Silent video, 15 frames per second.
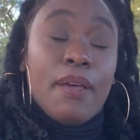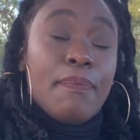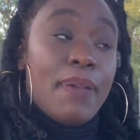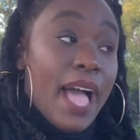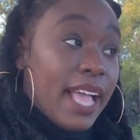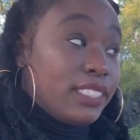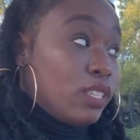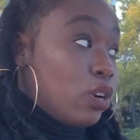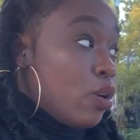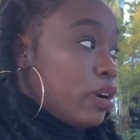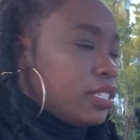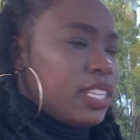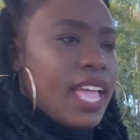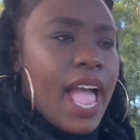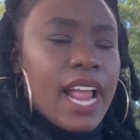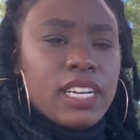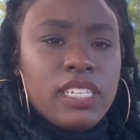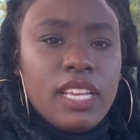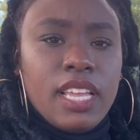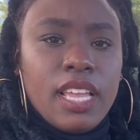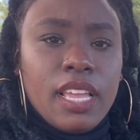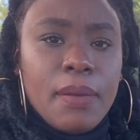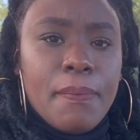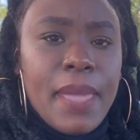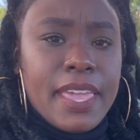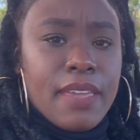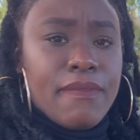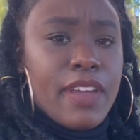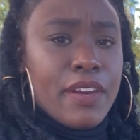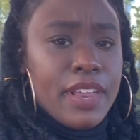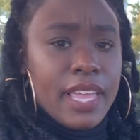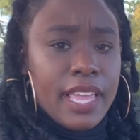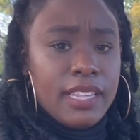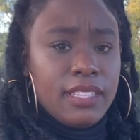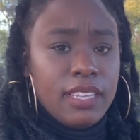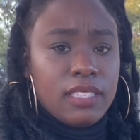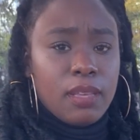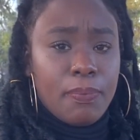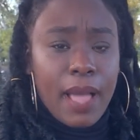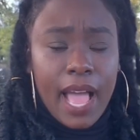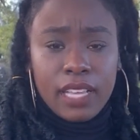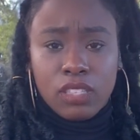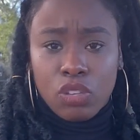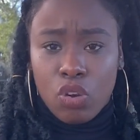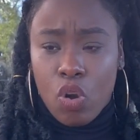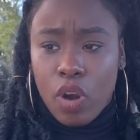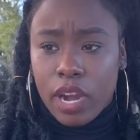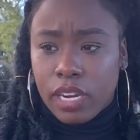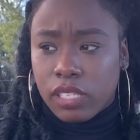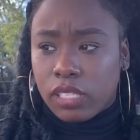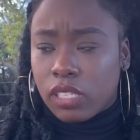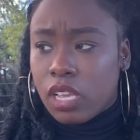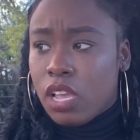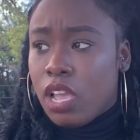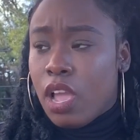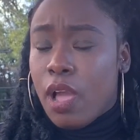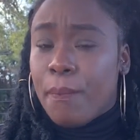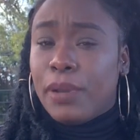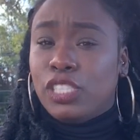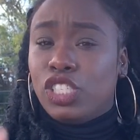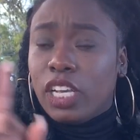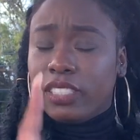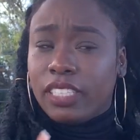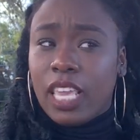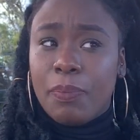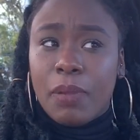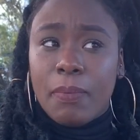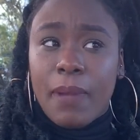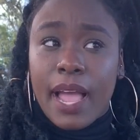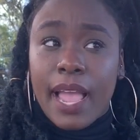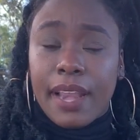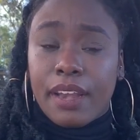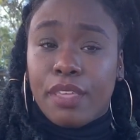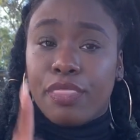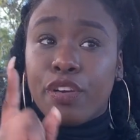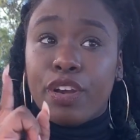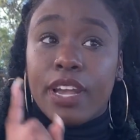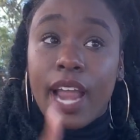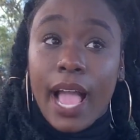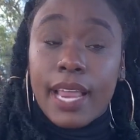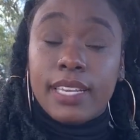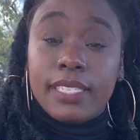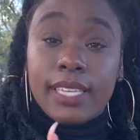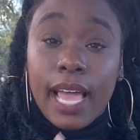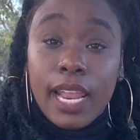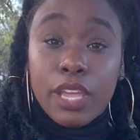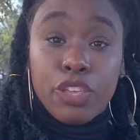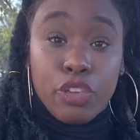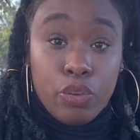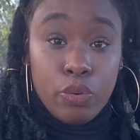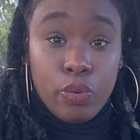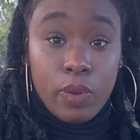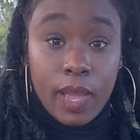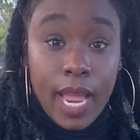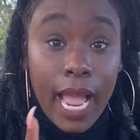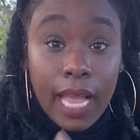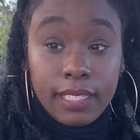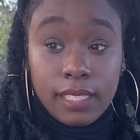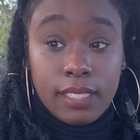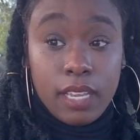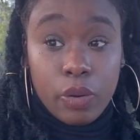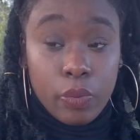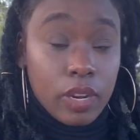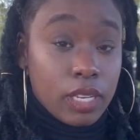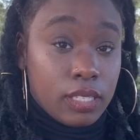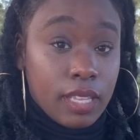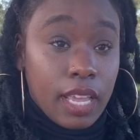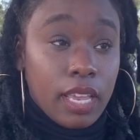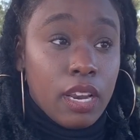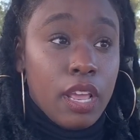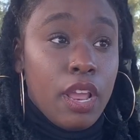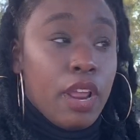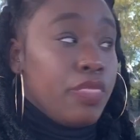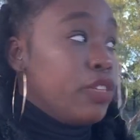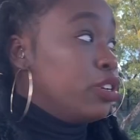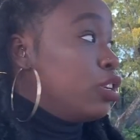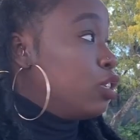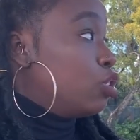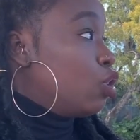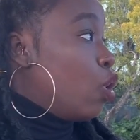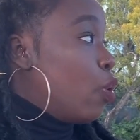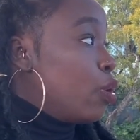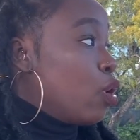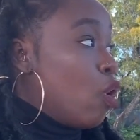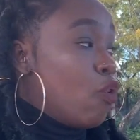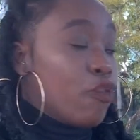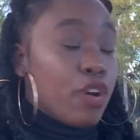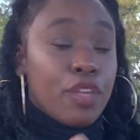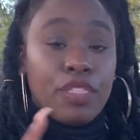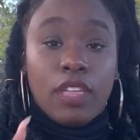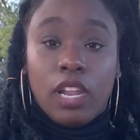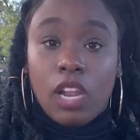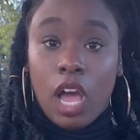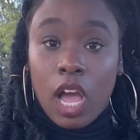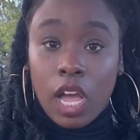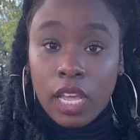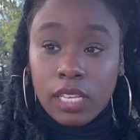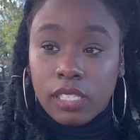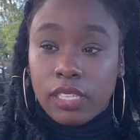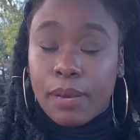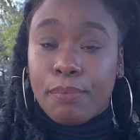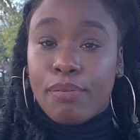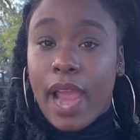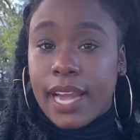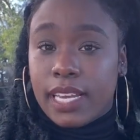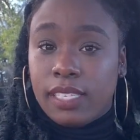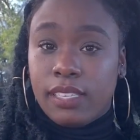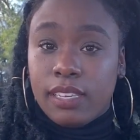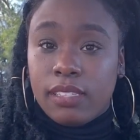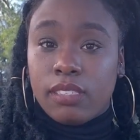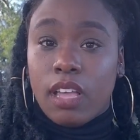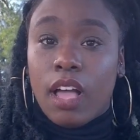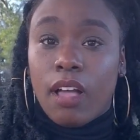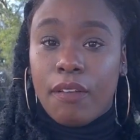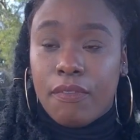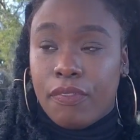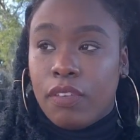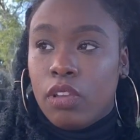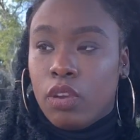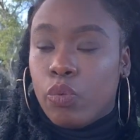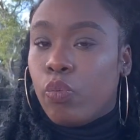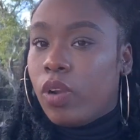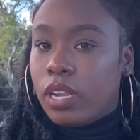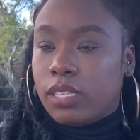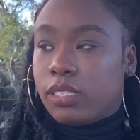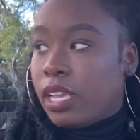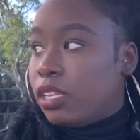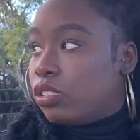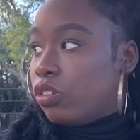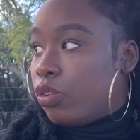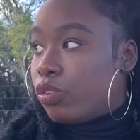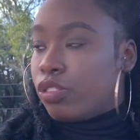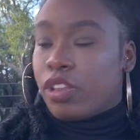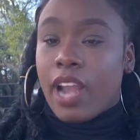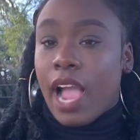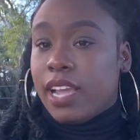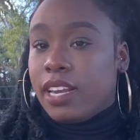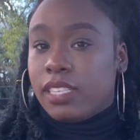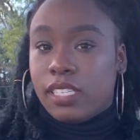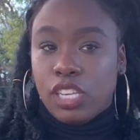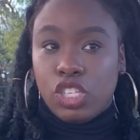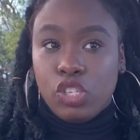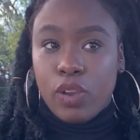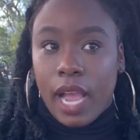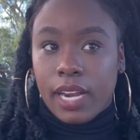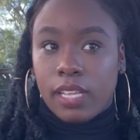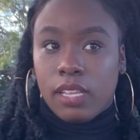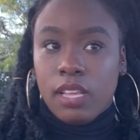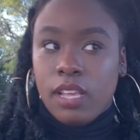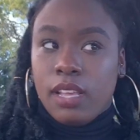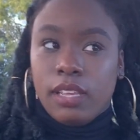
pass the course. They actually make it very easy to pass the course, but just keep in mind, they're not telling you how to sell real estate. They're just going over the laws and practices of real estate. So they're not going to teach you how to